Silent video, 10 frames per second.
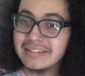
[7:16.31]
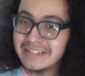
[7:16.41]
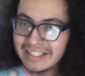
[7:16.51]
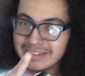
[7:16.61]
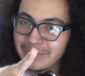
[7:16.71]

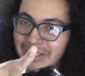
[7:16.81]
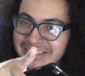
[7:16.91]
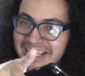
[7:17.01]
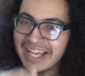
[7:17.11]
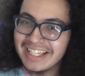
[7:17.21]
That's the
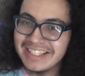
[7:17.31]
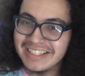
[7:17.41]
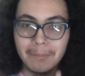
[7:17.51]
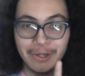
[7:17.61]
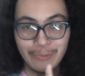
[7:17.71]
best kind.
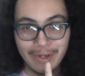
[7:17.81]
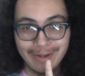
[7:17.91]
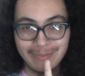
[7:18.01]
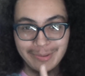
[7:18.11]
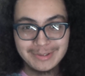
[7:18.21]
By the way, I
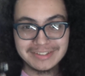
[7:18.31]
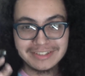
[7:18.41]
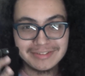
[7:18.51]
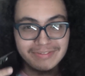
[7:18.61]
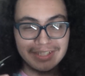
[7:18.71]

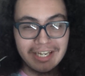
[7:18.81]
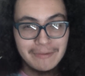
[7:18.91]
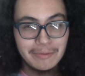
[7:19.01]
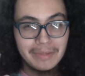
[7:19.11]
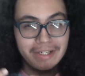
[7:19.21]
apologize if the
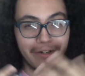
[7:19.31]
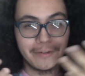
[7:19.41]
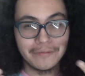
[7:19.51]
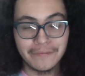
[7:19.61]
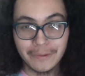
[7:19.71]
camera might
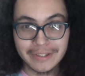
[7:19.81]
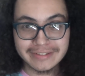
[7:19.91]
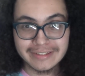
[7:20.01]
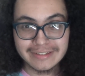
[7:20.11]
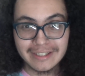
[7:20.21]

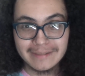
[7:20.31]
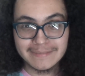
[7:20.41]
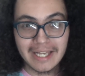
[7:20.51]
unfocus at times.